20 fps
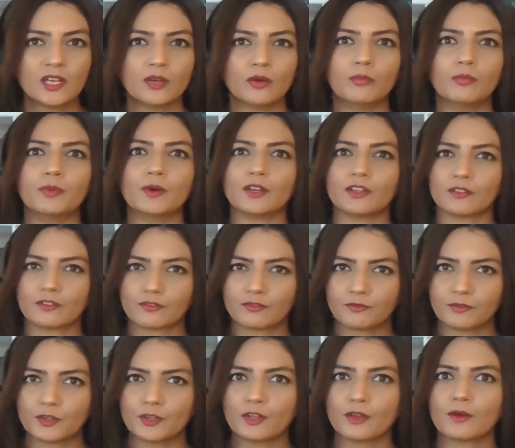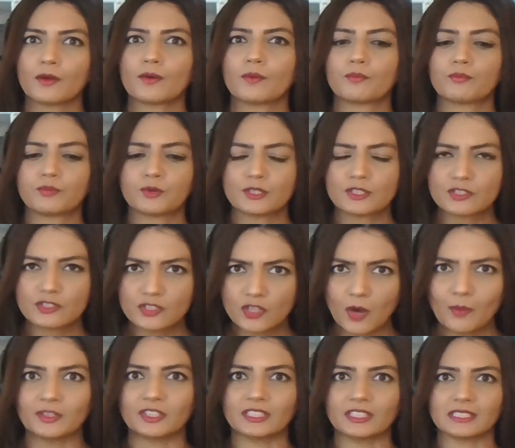but for
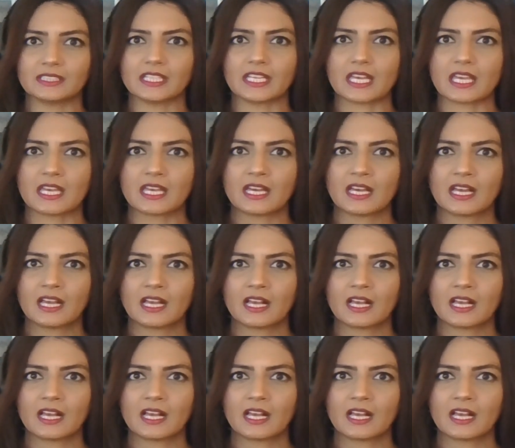predominantly